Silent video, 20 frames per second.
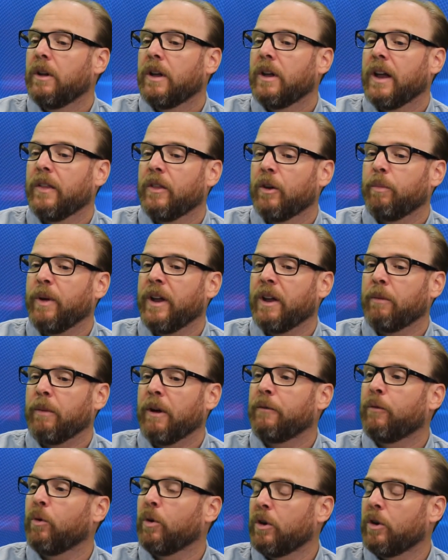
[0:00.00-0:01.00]
and they're paying
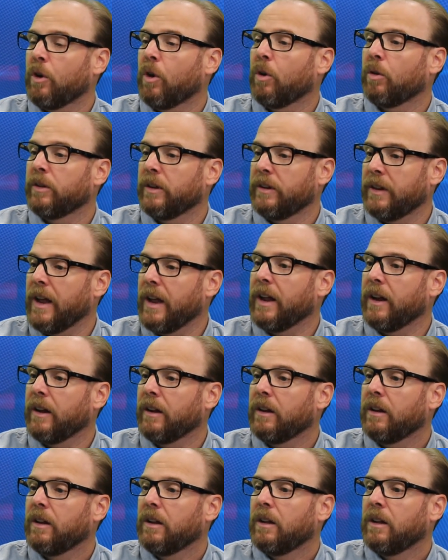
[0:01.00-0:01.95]
about $400 a day